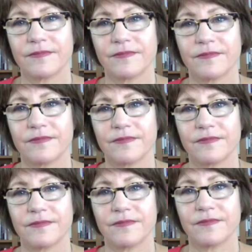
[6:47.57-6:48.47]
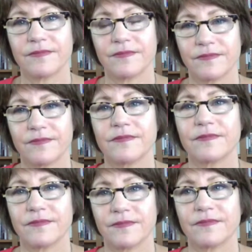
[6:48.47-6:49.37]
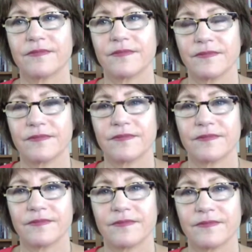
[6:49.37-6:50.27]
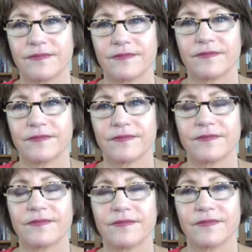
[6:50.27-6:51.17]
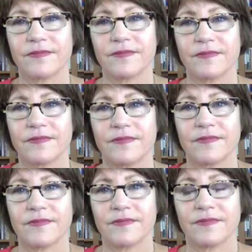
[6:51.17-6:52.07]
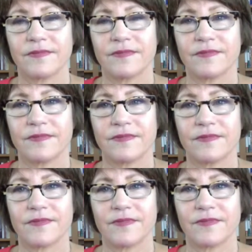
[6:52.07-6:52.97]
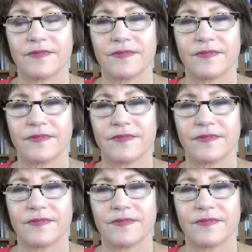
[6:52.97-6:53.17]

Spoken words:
This person isn't speaking.